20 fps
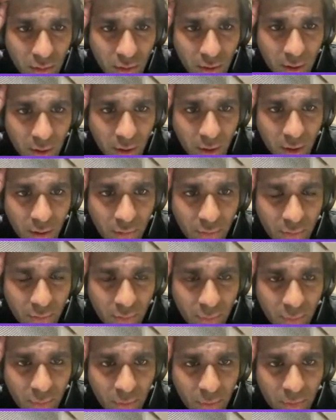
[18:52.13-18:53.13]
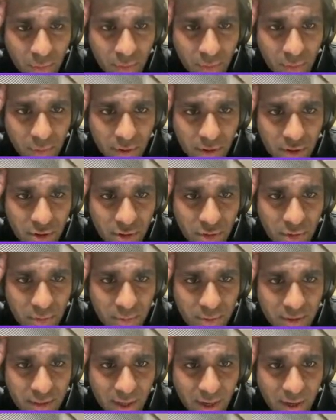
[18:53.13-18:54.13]
And remove the
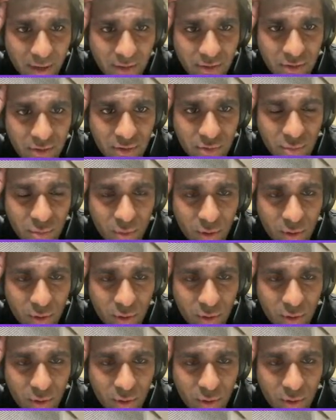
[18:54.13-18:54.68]
script tags as